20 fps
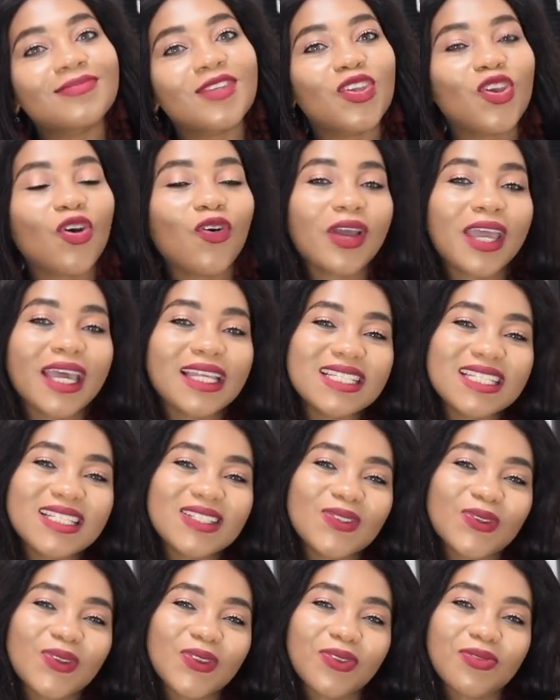"You're getting
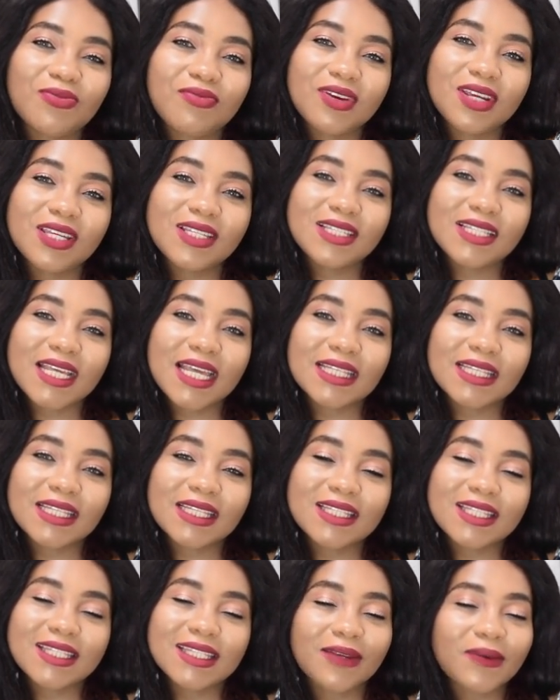to 3
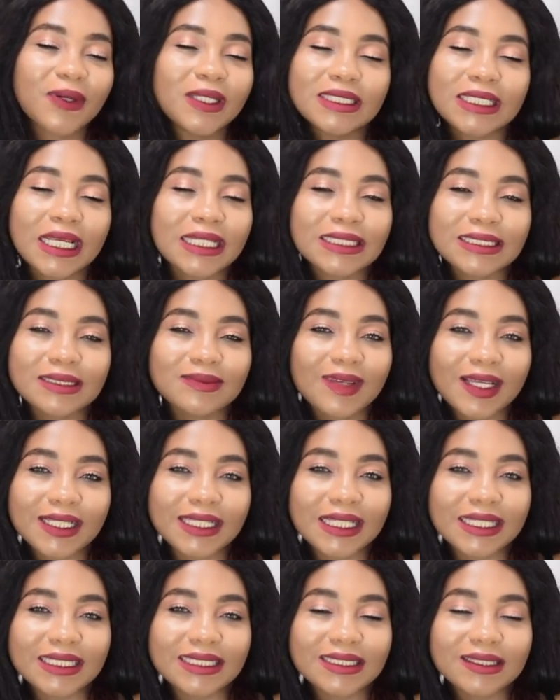
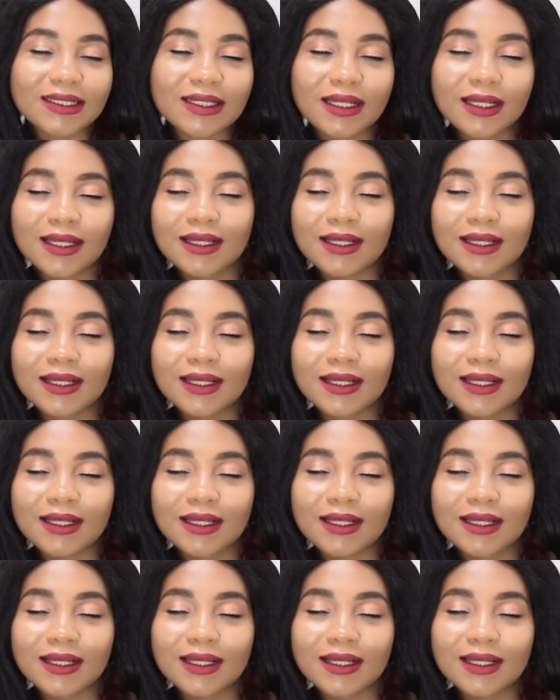centimeters.